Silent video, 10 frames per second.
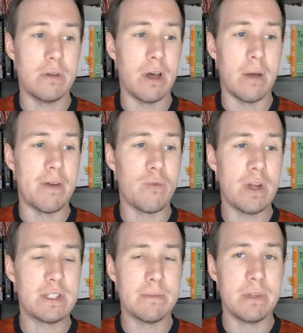I've
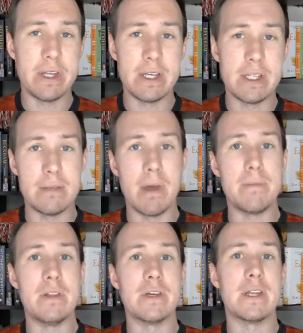read some links that he might
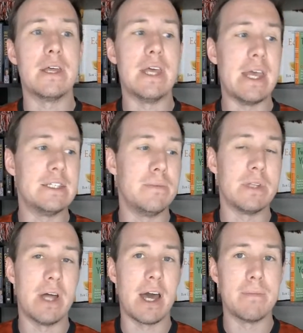be looking at AC
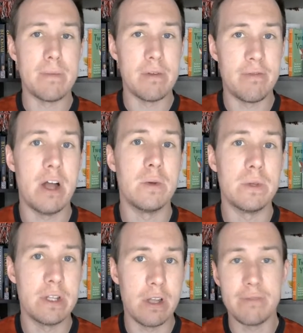Milan, maybe following
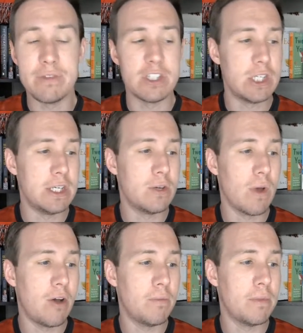the Loftus-Cheek
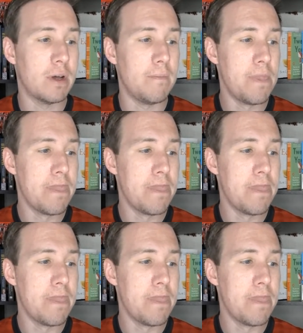route, but